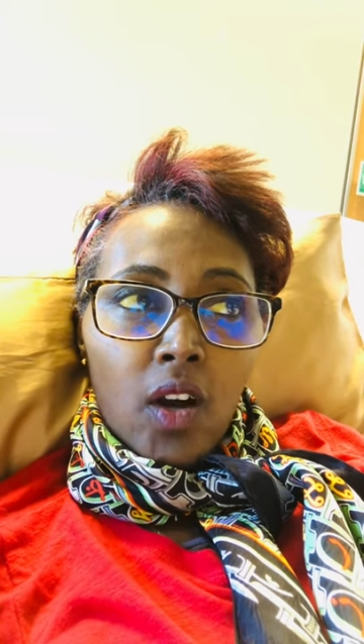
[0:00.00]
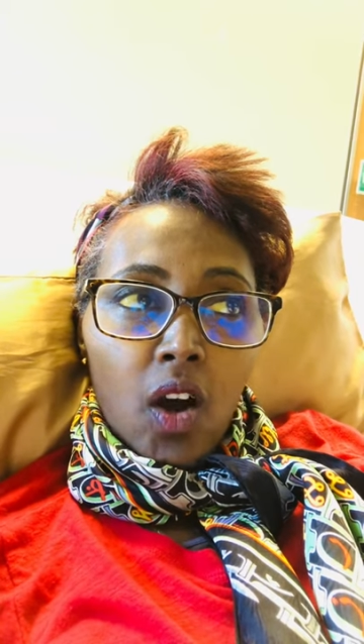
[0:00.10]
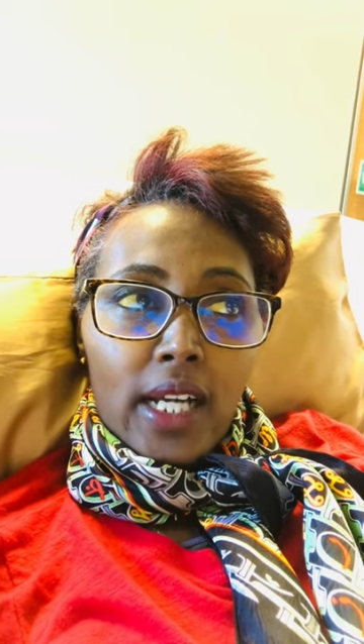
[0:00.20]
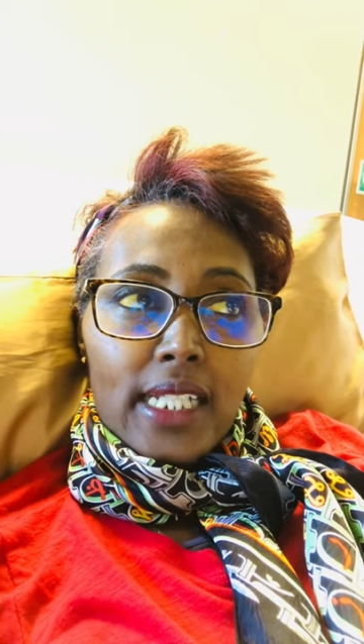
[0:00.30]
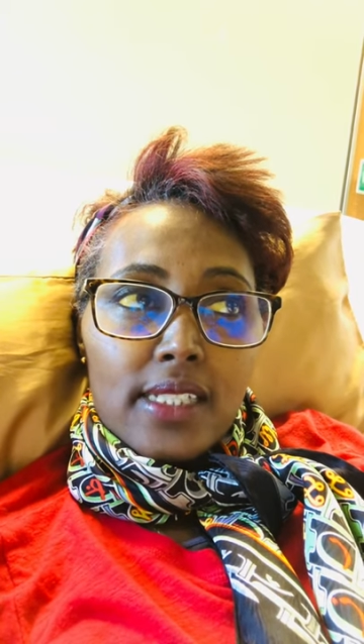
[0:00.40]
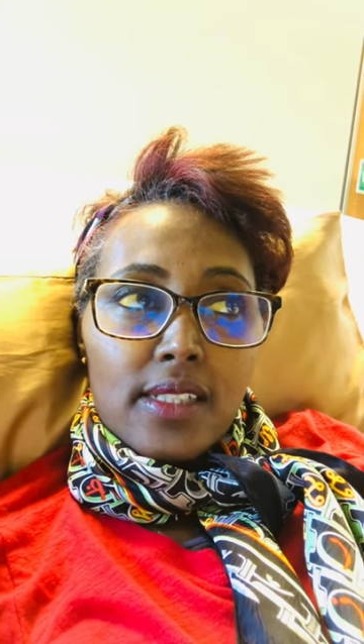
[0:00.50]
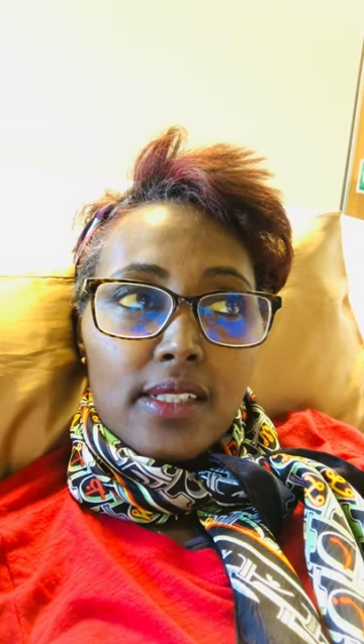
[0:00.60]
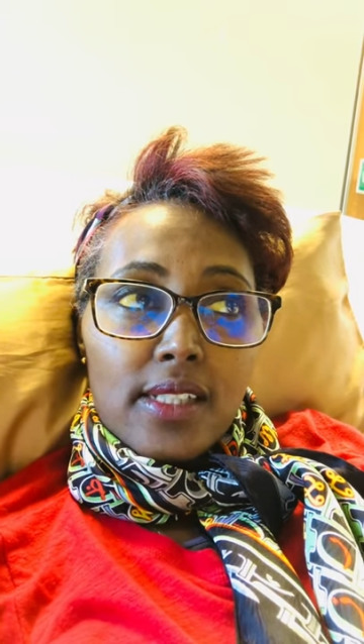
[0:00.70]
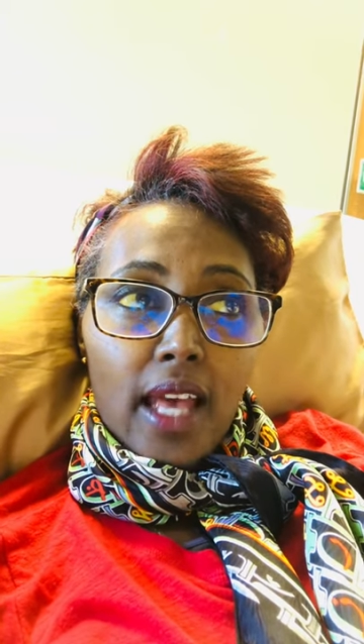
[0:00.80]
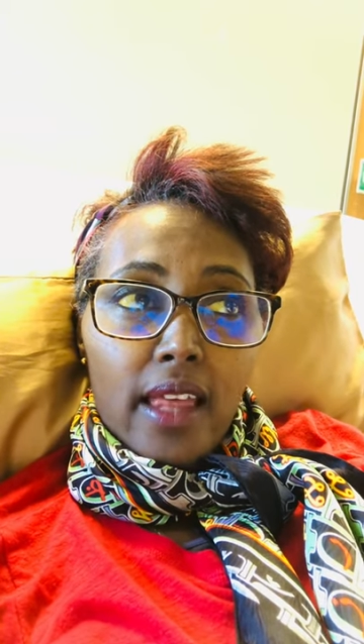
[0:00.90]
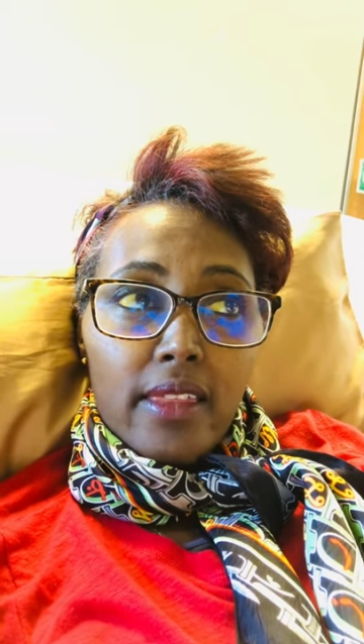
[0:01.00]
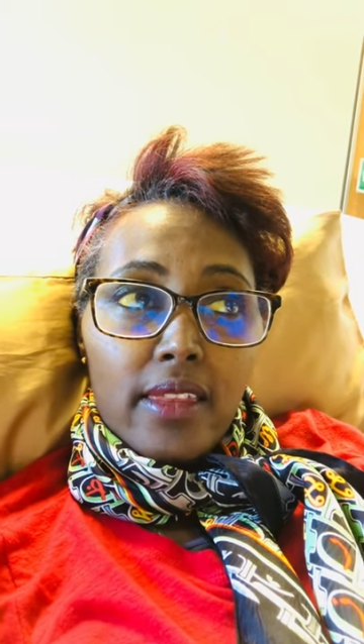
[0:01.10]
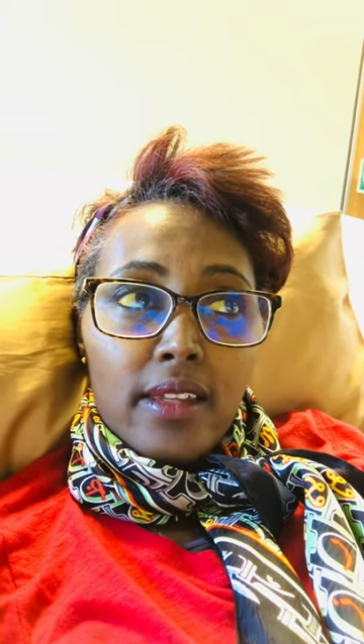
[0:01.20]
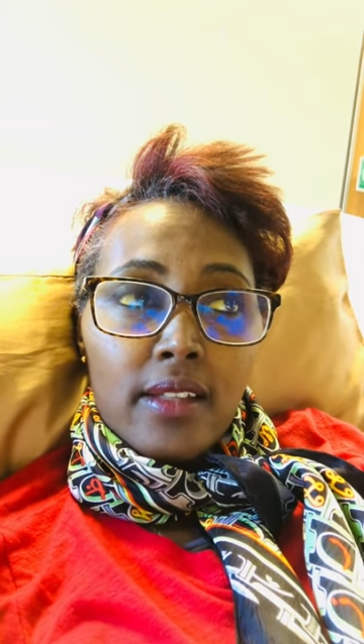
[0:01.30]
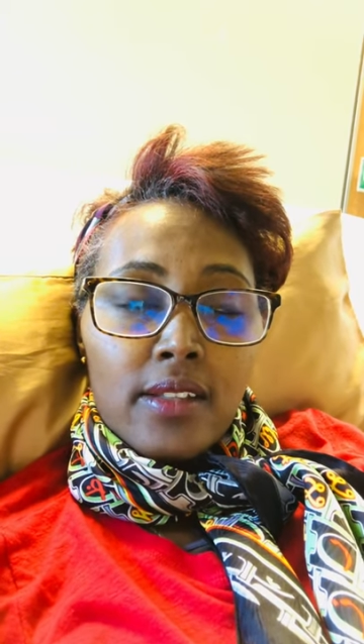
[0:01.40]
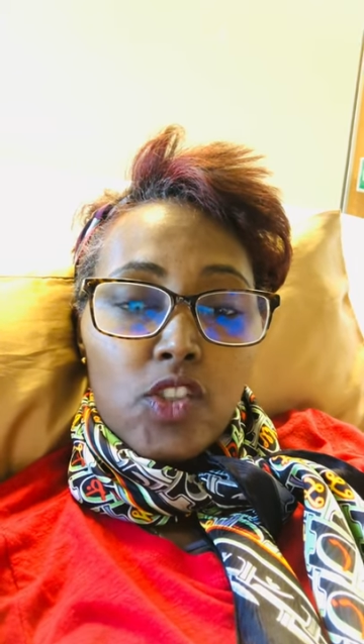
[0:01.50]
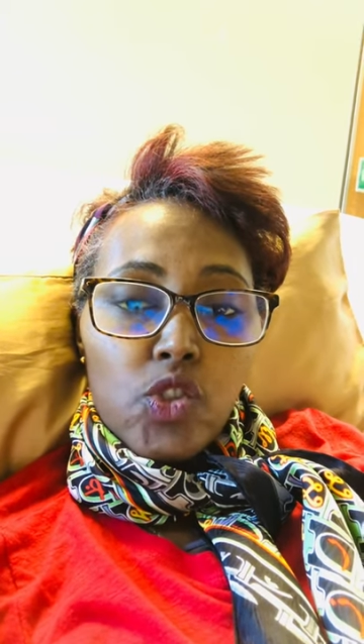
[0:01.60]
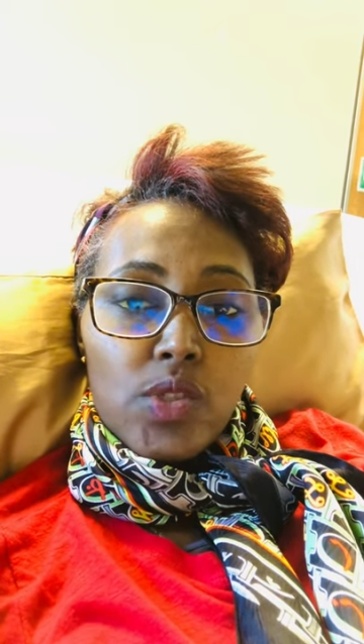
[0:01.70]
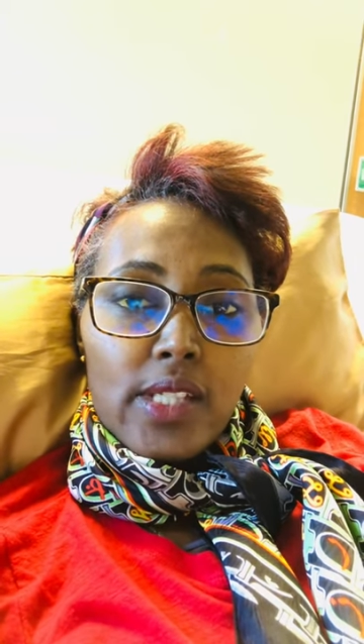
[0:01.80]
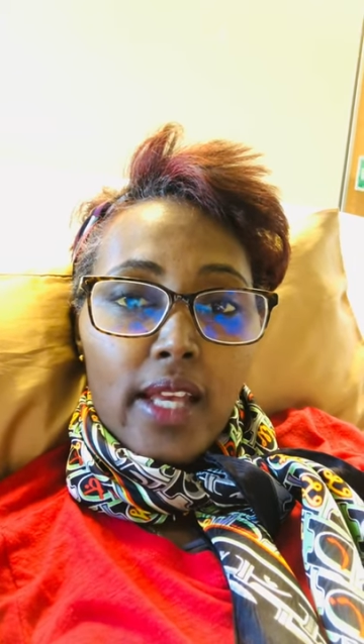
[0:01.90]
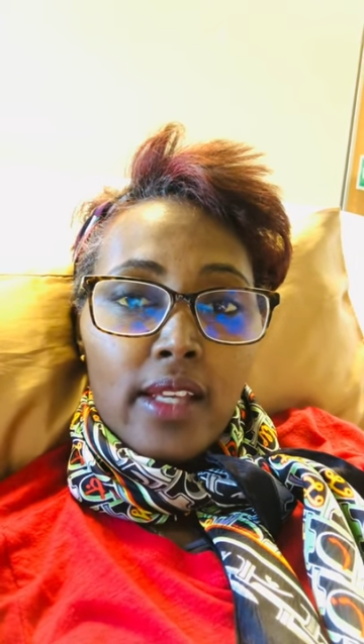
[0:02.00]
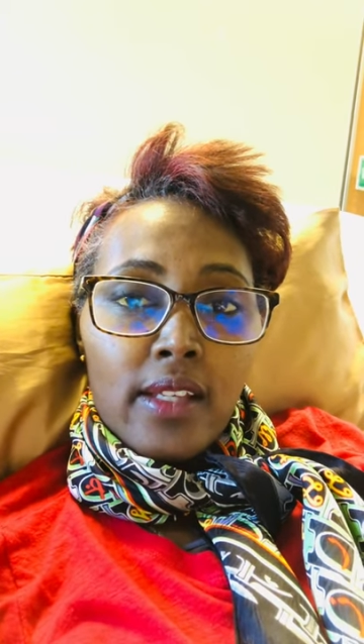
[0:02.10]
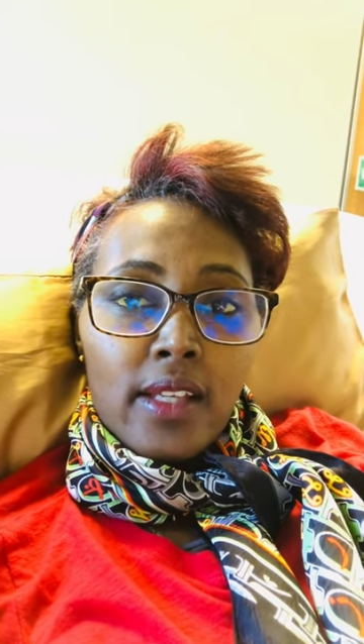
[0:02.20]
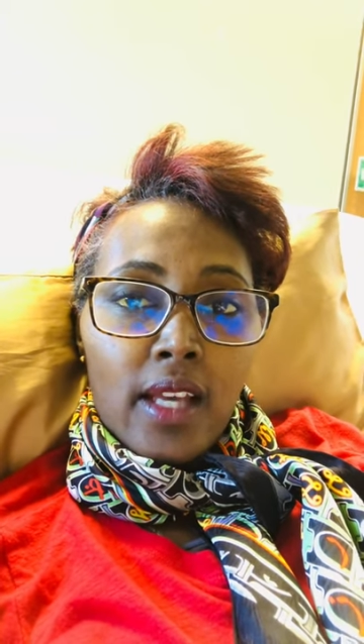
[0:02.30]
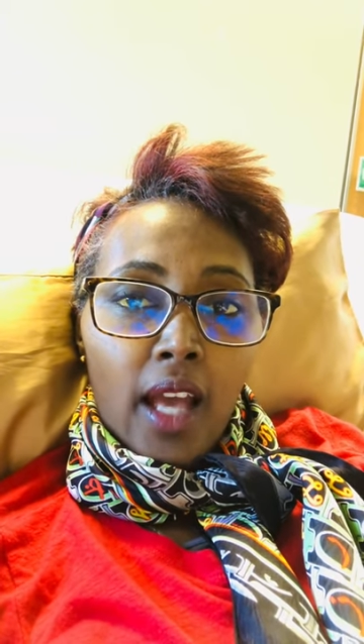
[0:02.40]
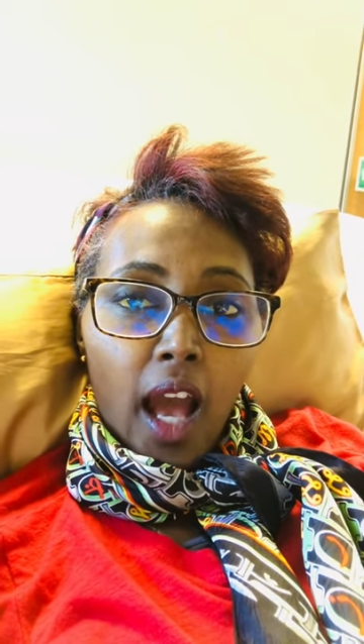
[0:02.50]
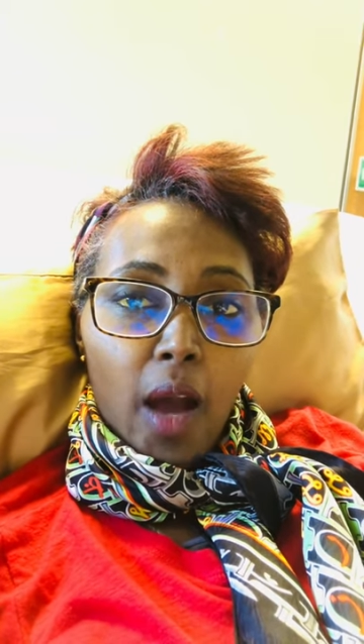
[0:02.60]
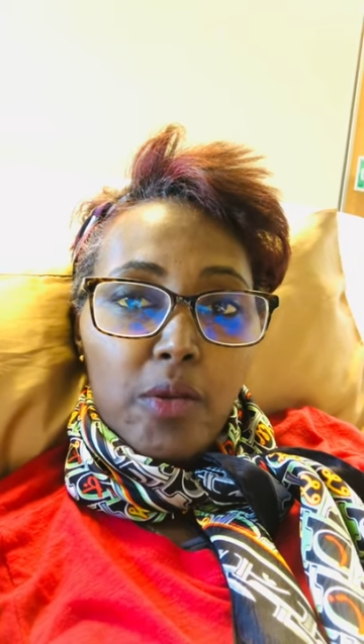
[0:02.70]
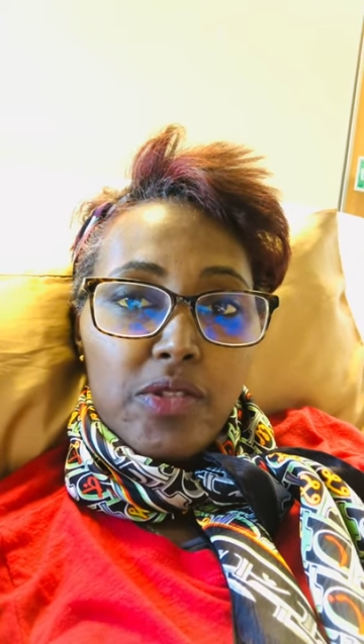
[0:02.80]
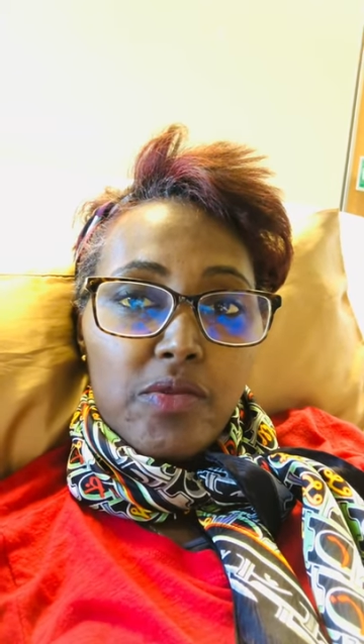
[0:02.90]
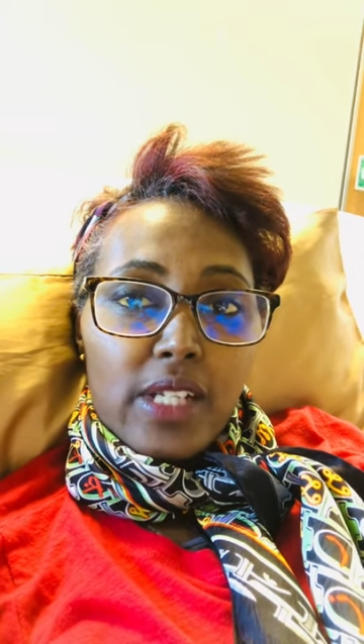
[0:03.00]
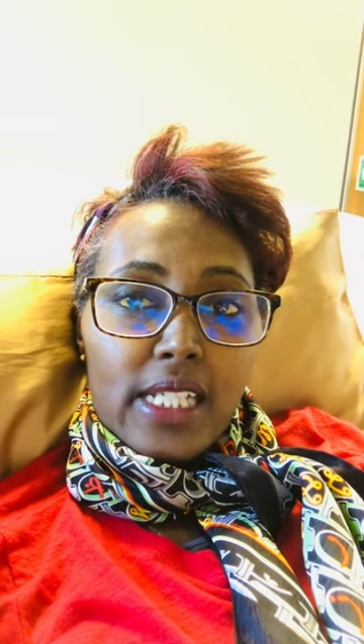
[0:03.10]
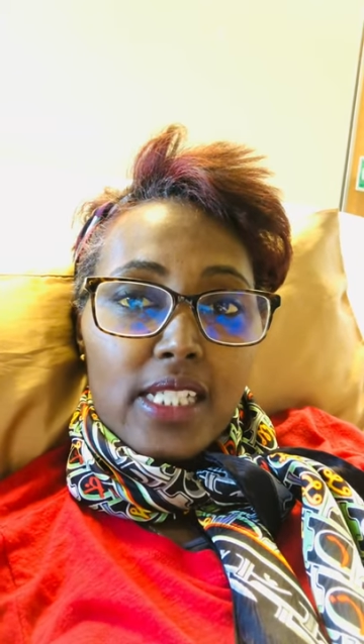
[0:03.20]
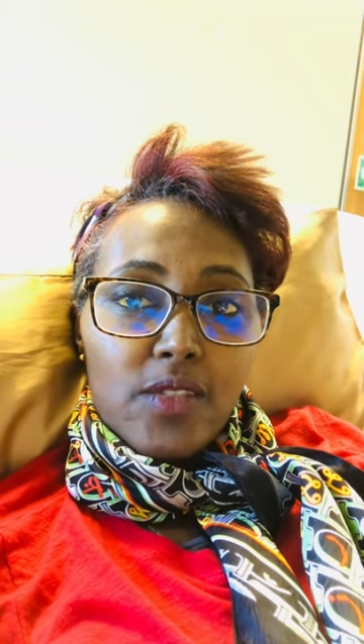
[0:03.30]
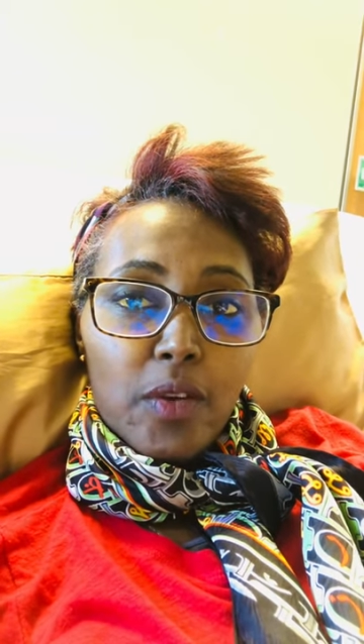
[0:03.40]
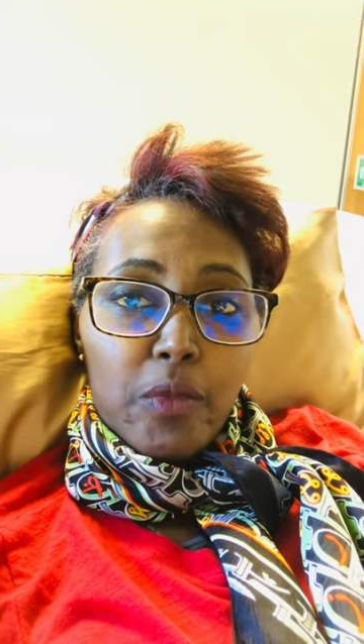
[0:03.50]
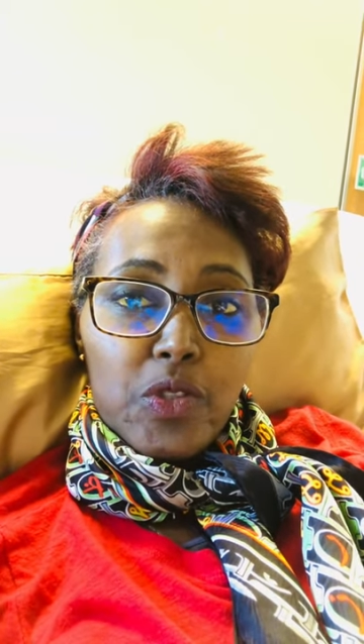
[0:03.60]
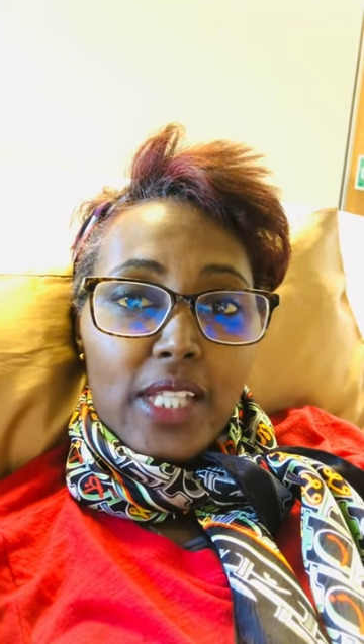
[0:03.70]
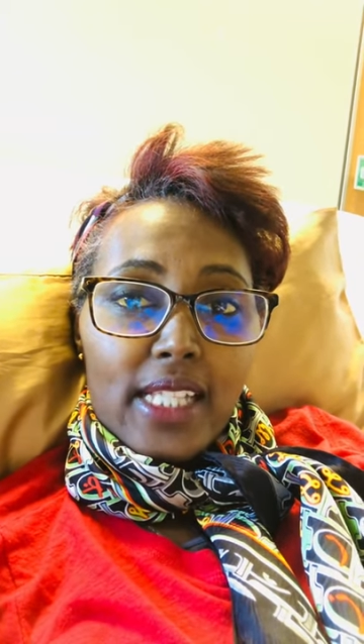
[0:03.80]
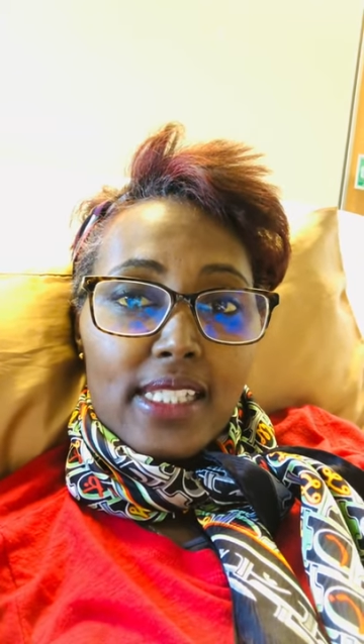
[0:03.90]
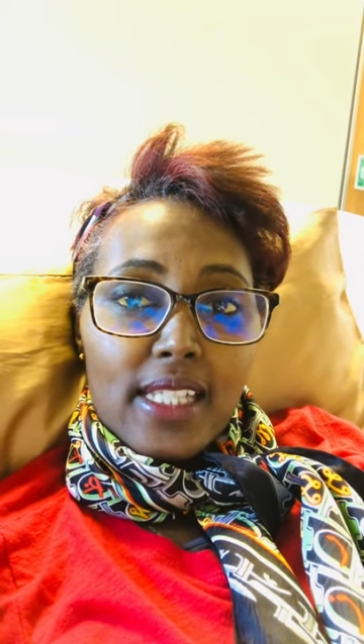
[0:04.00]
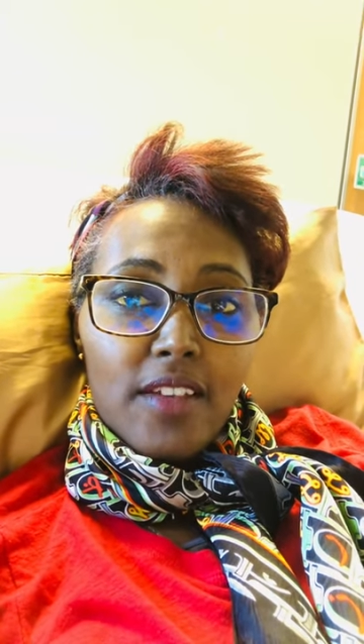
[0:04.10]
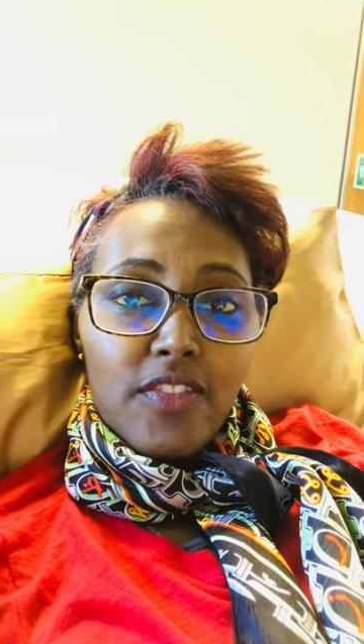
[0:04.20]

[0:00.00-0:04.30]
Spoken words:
August 10th, Tuesday, I was released from UCSF.